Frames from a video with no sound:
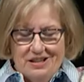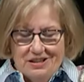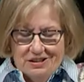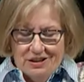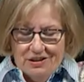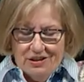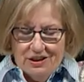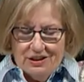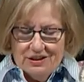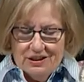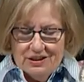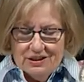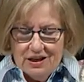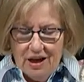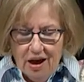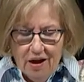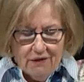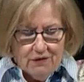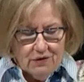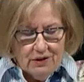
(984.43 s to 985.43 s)
to the
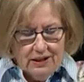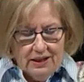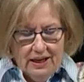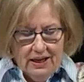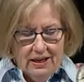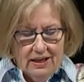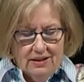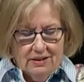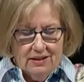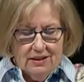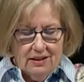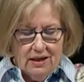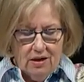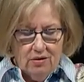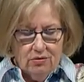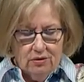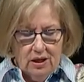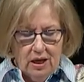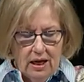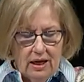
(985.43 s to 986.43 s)
sovereign hand in
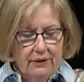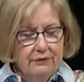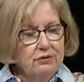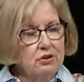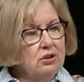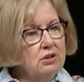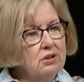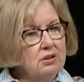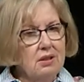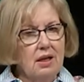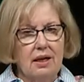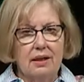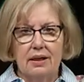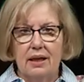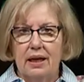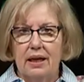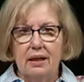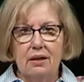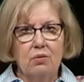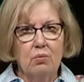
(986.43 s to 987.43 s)
our lives, just like
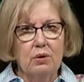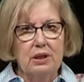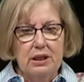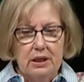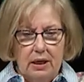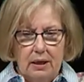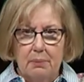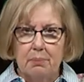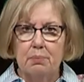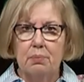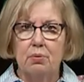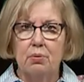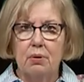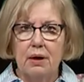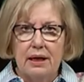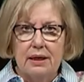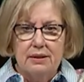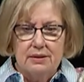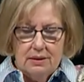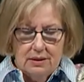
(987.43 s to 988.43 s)
Hannah, we can
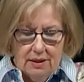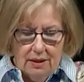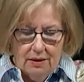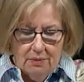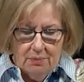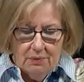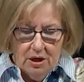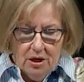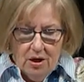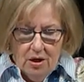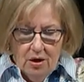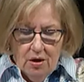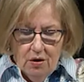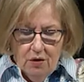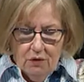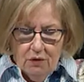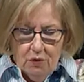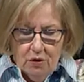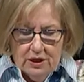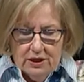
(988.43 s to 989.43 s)
praise him
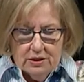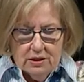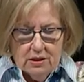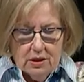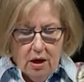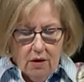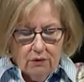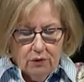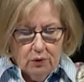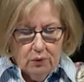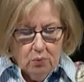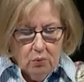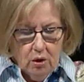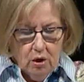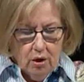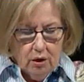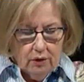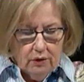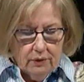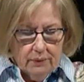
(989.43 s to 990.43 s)
for his sovereign
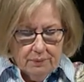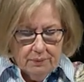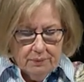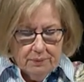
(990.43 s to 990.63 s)
work.